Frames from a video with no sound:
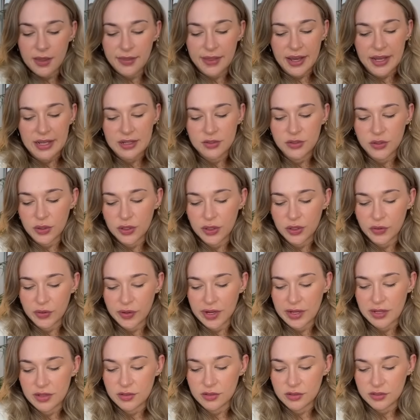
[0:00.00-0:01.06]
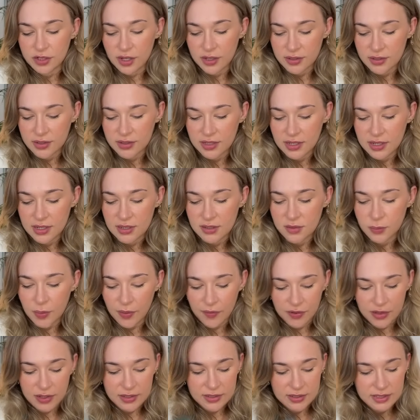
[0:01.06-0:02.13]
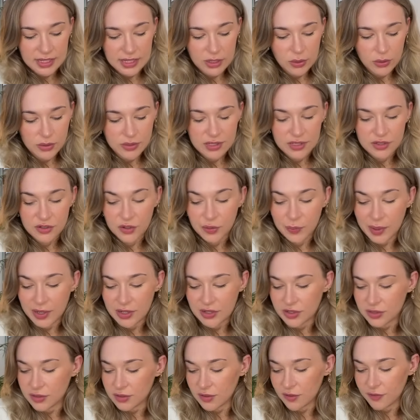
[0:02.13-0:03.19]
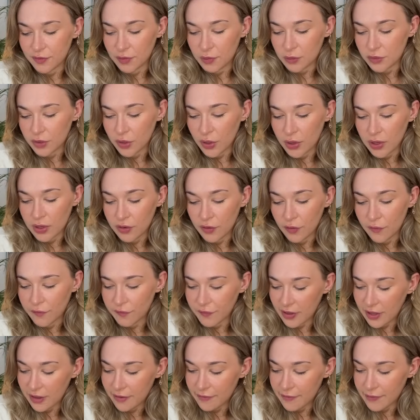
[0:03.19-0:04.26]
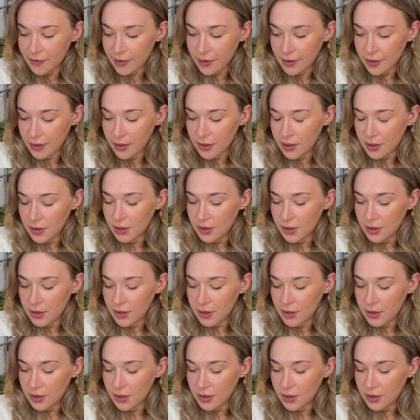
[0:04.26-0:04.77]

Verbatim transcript: that is going to create justice. Whether it's legal situations, it feels good in your favor.